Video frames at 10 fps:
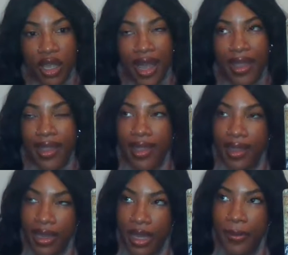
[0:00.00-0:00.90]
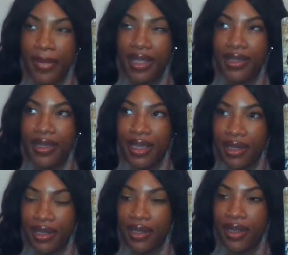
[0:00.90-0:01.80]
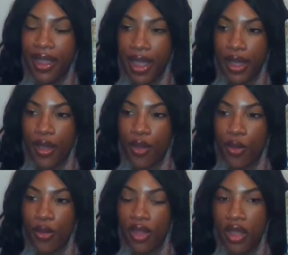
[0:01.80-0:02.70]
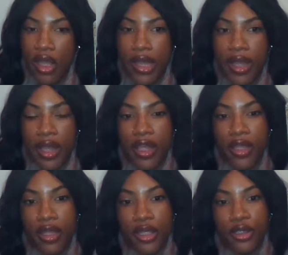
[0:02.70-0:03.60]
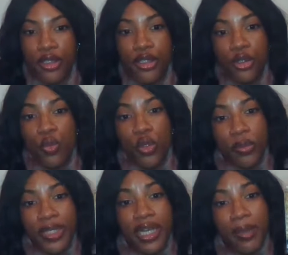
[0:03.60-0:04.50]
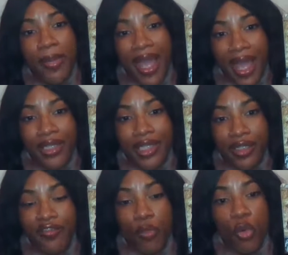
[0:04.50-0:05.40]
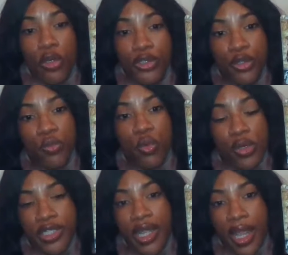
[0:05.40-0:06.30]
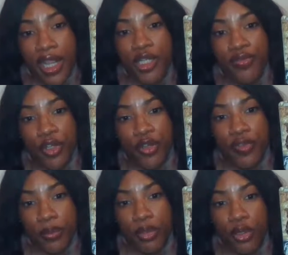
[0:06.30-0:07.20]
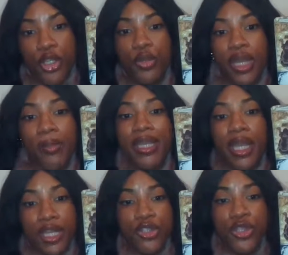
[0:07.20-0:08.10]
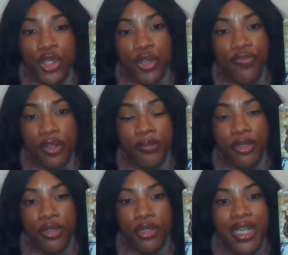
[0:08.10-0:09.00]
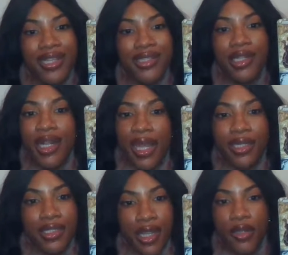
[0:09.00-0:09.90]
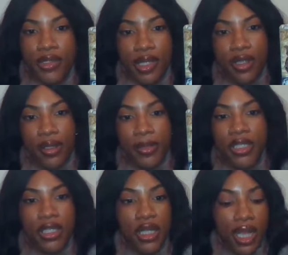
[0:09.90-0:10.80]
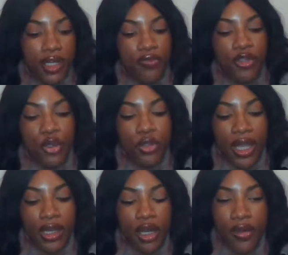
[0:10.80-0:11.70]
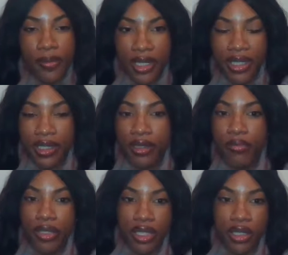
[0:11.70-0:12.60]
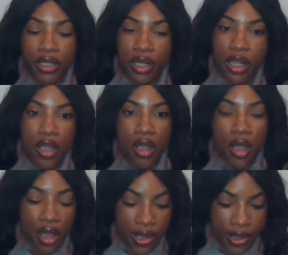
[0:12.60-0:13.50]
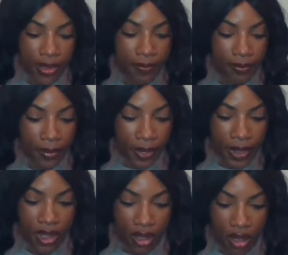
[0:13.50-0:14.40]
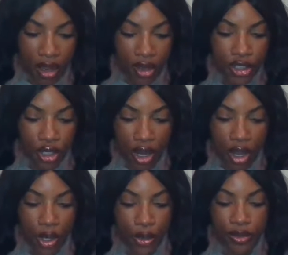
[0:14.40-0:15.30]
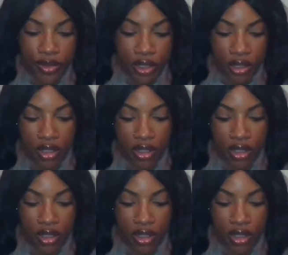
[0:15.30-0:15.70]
I am getting how you will become active more towards the end of November. You coming into November, it's a lot of downtime. It's a lot of you like hermiting and being on your own,